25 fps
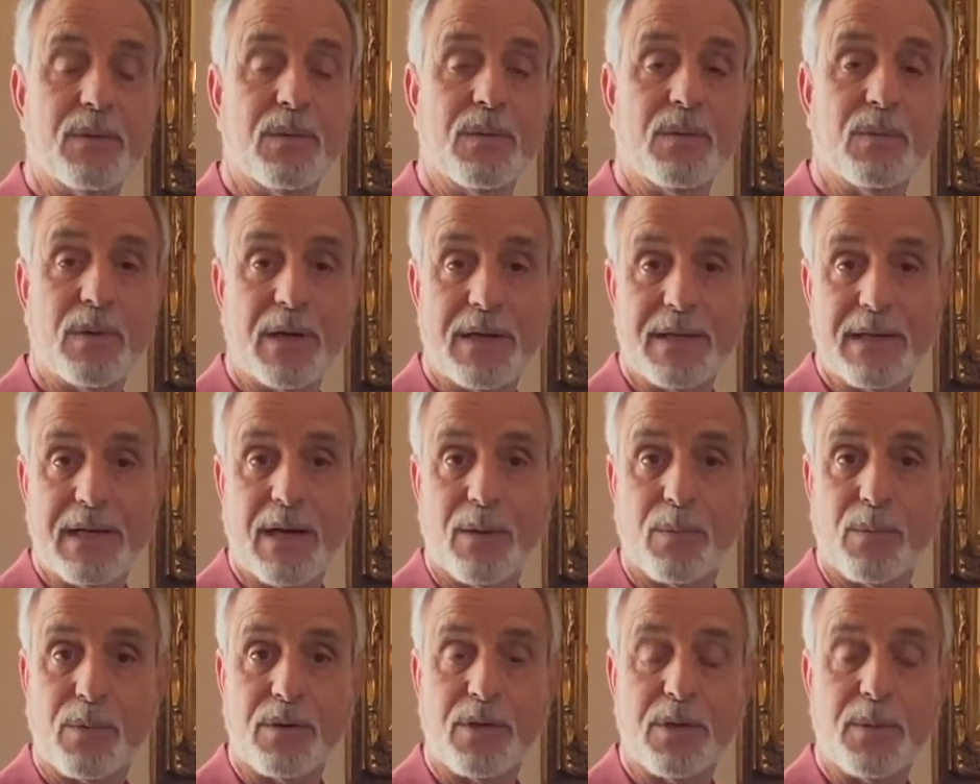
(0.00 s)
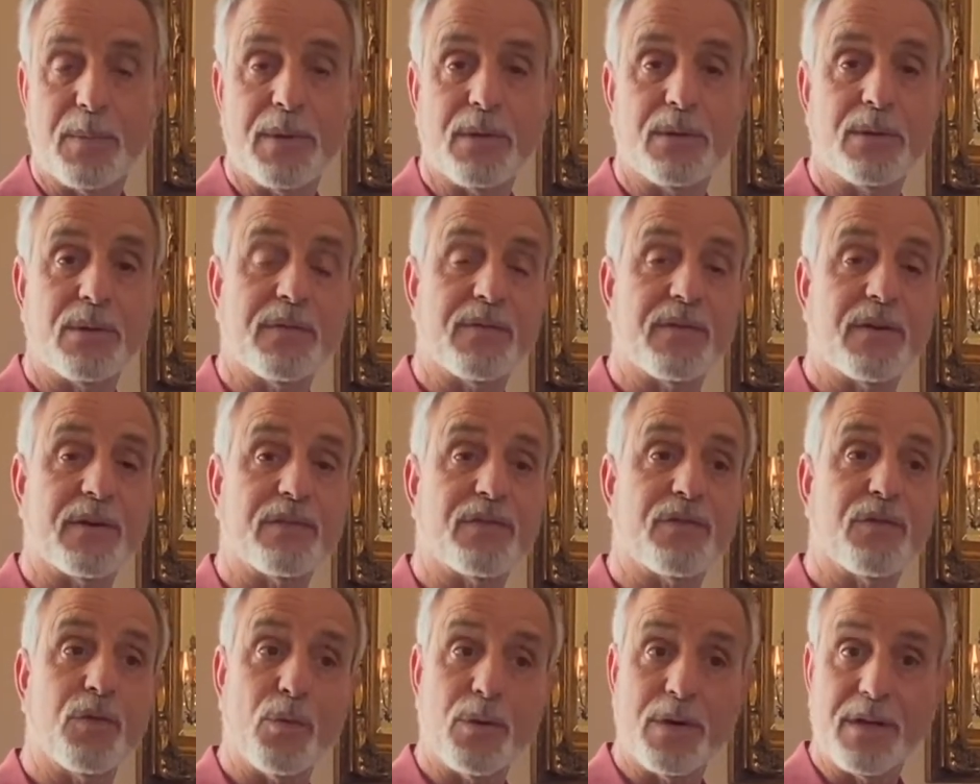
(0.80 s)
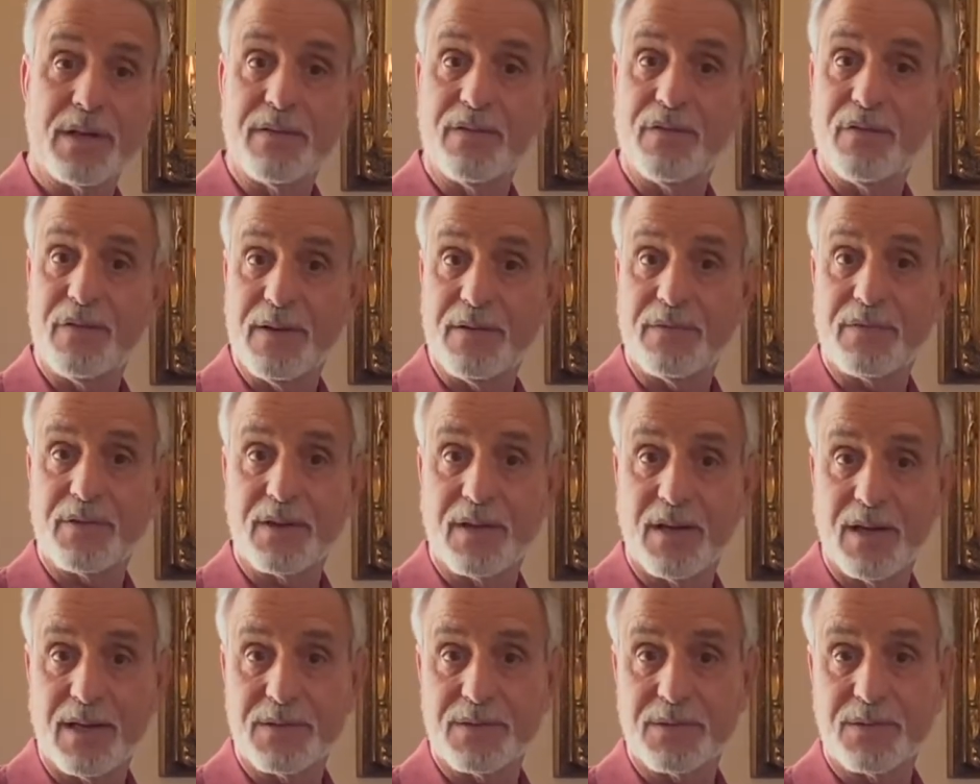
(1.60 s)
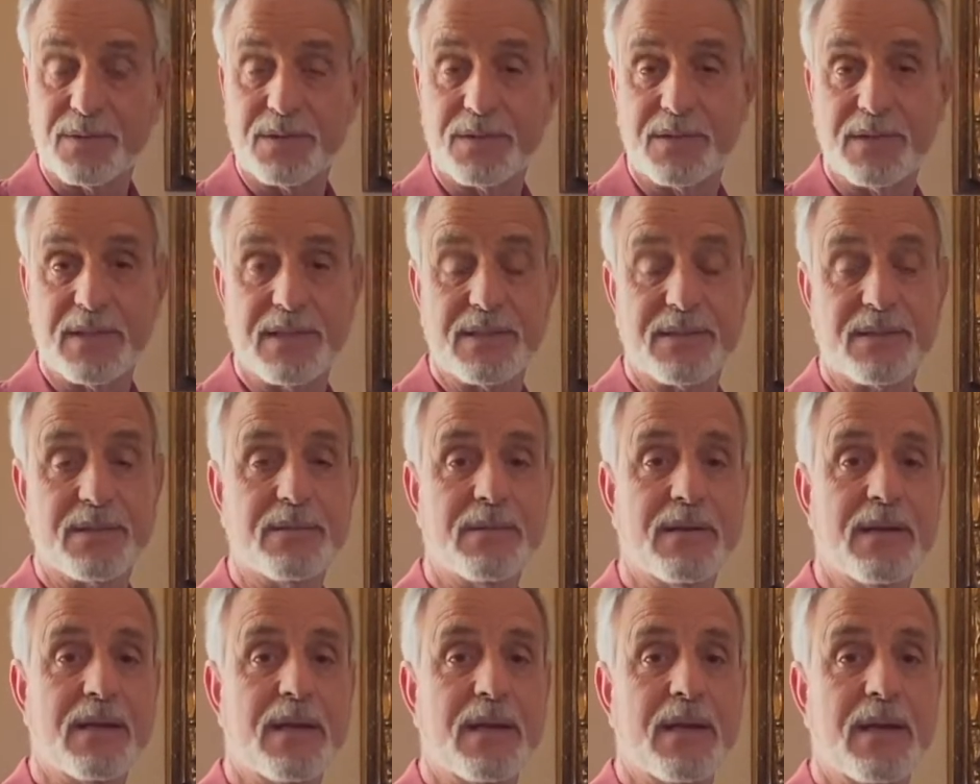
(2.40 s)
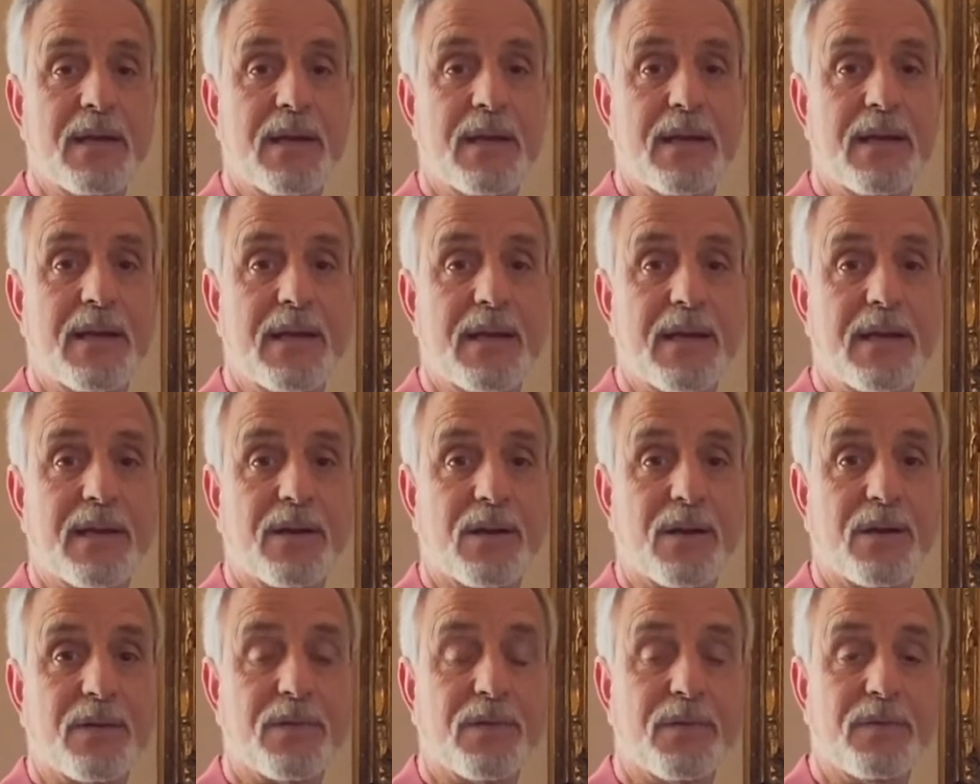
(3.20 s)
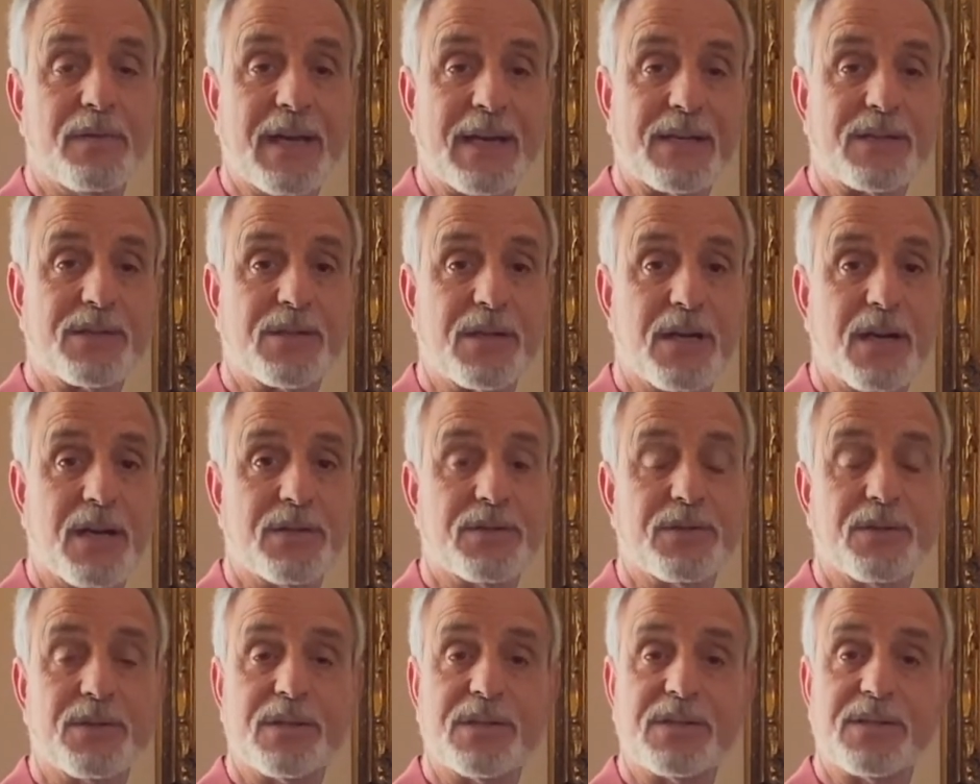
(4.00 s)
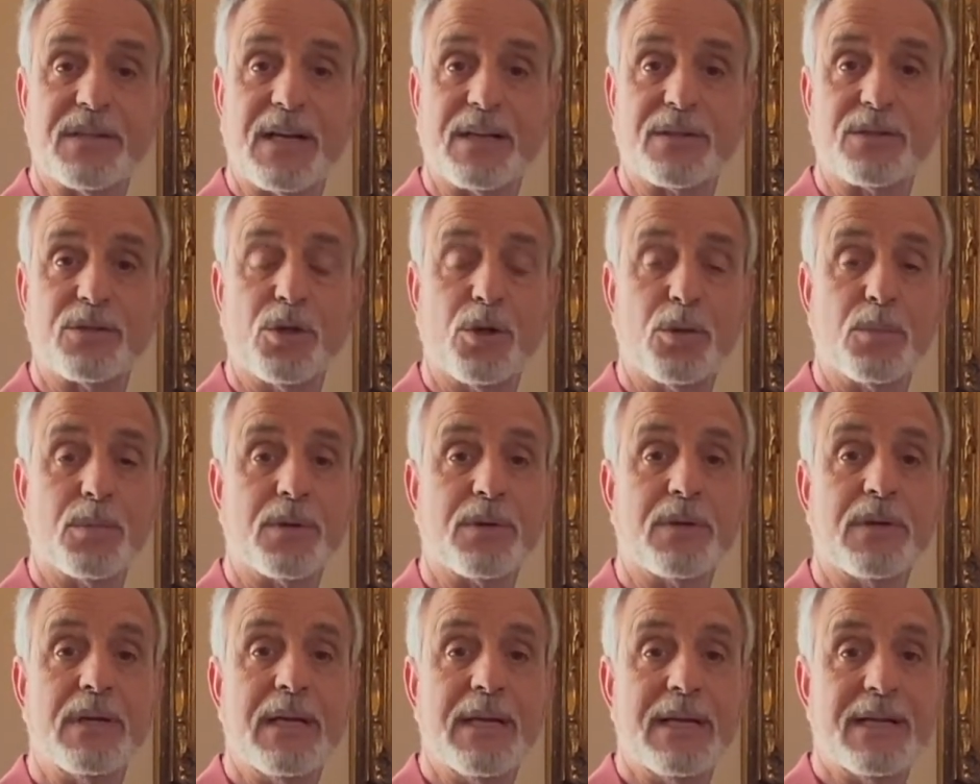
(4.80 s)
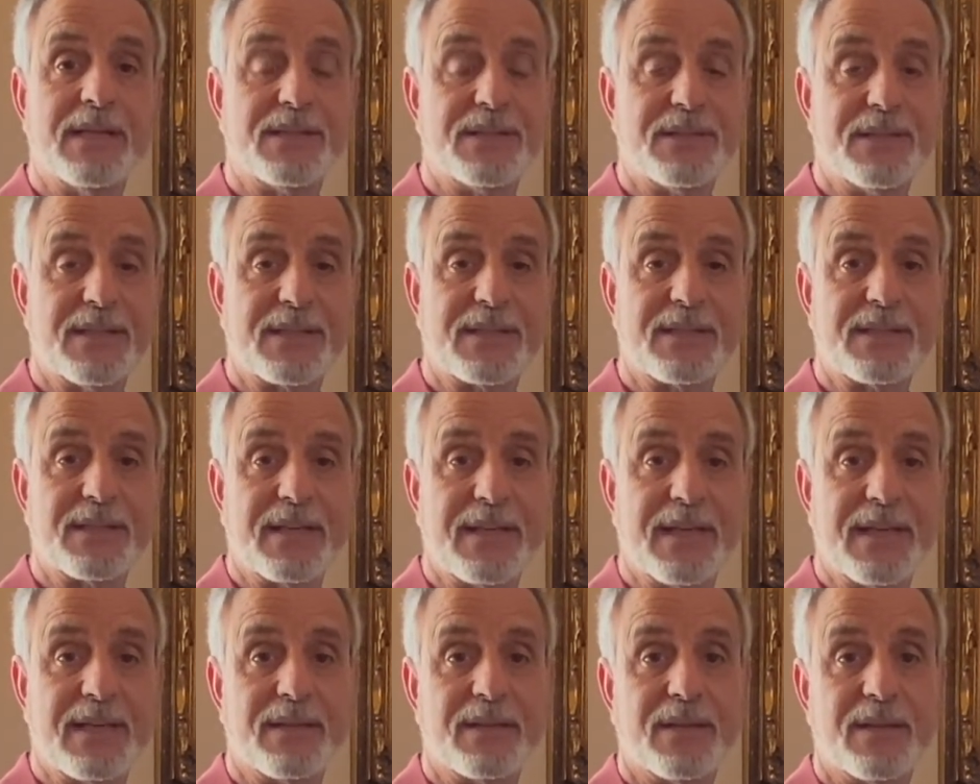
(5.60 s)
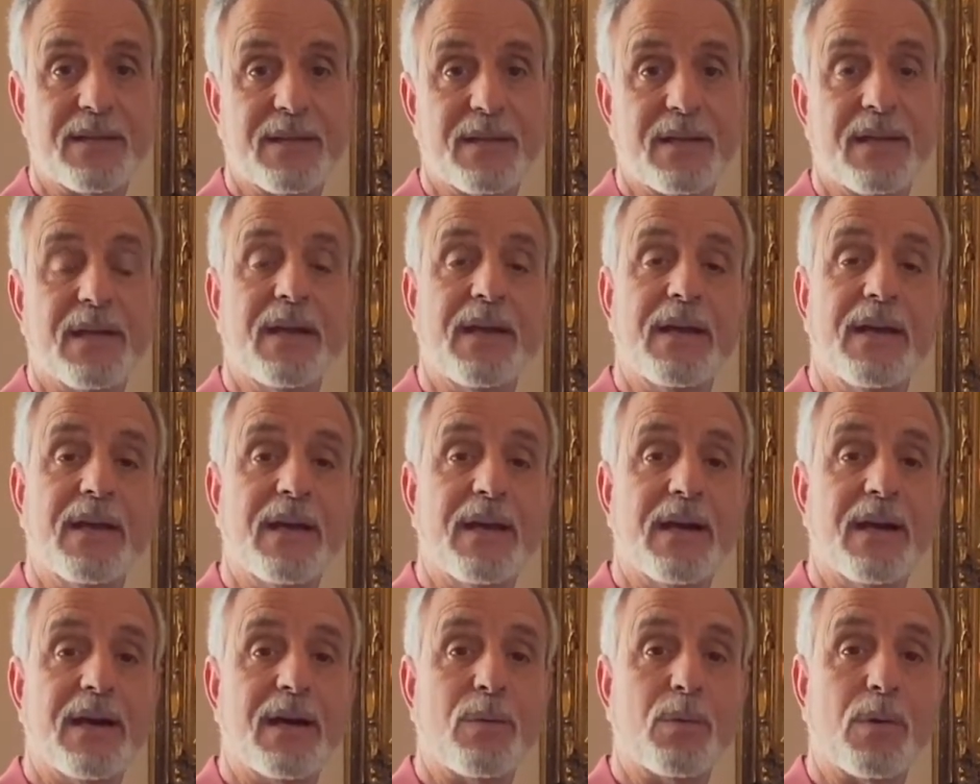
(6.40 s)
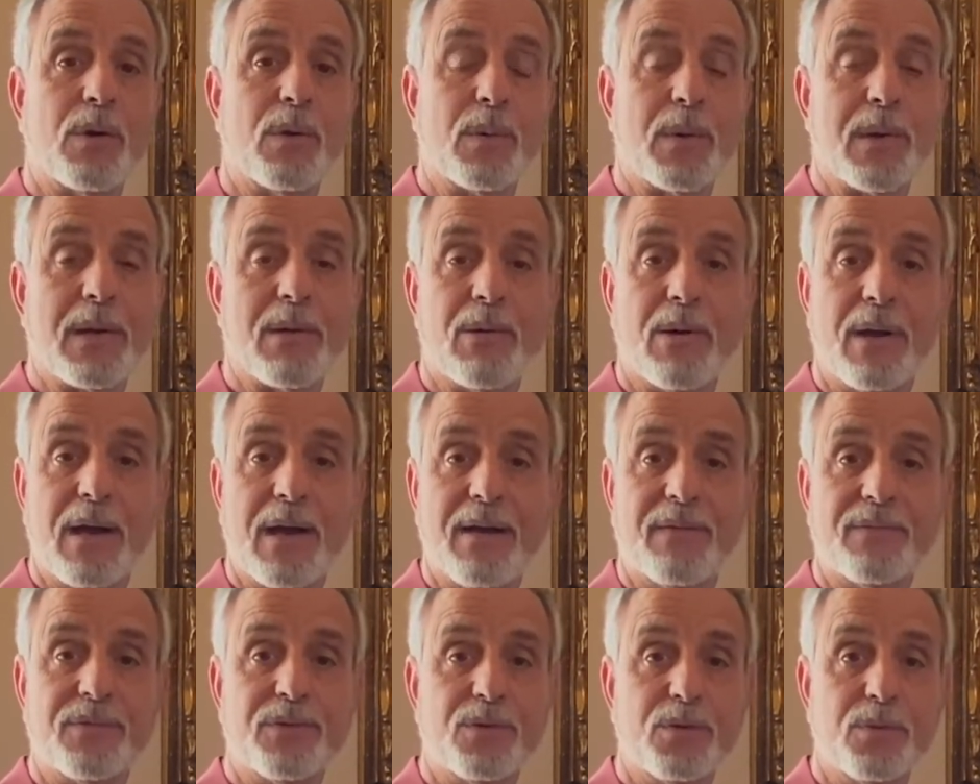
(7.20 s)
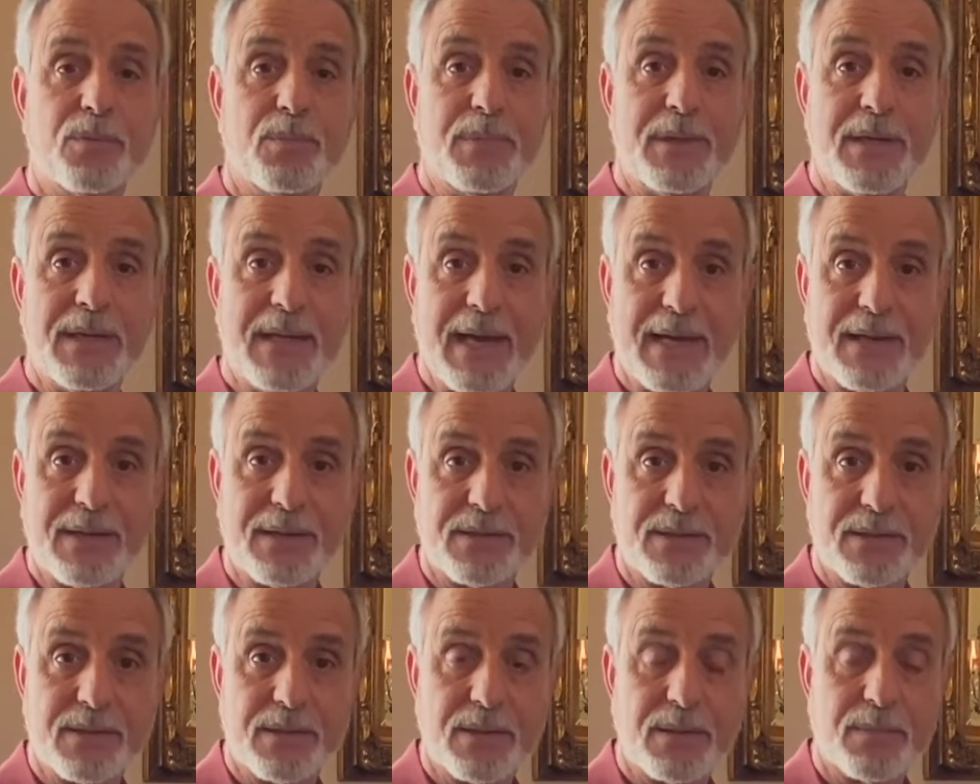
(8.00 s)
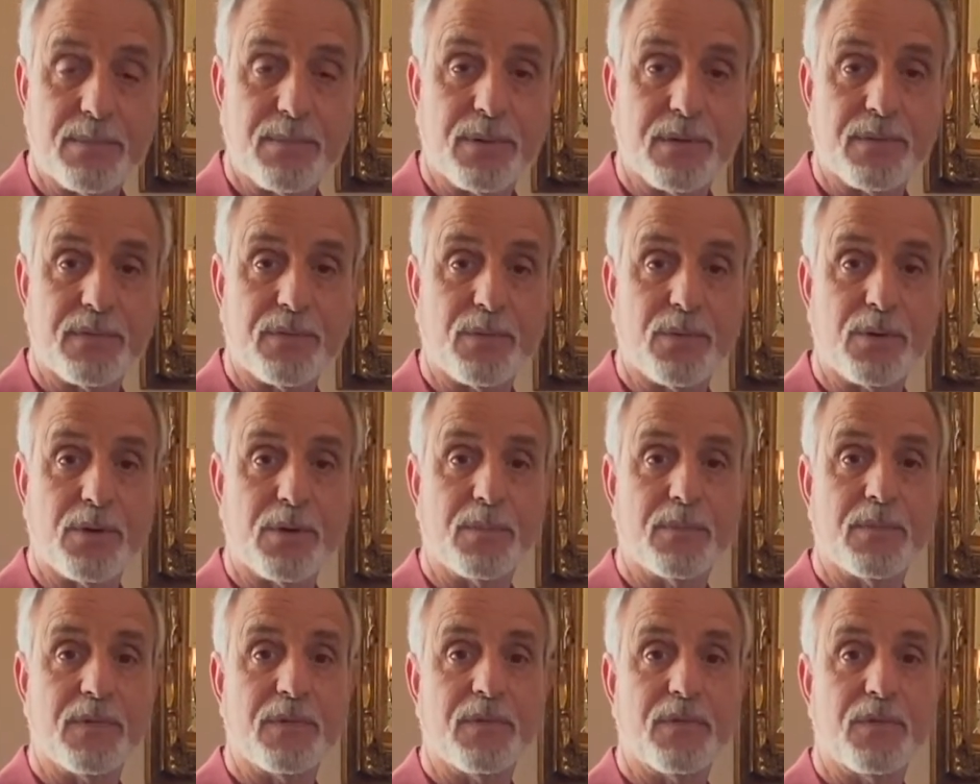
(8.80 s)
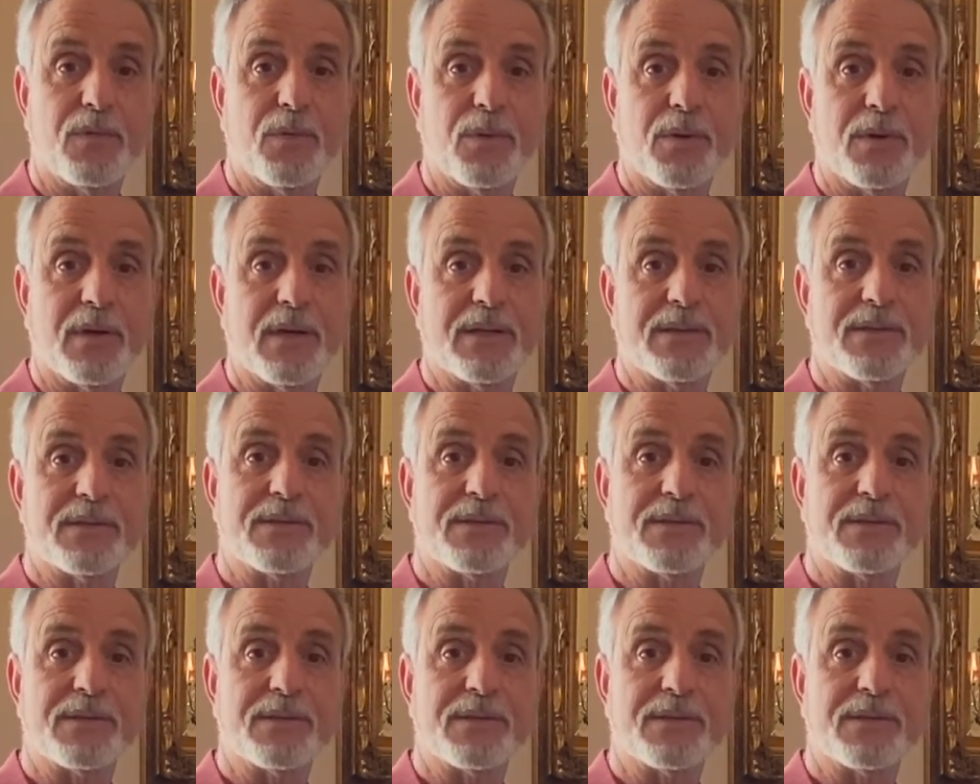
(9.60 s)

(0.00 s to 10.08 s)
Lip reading: Right now, we're in the middle of our 45th concert season, and our next concert is October 16th, where we will have 2 pianists perform for us.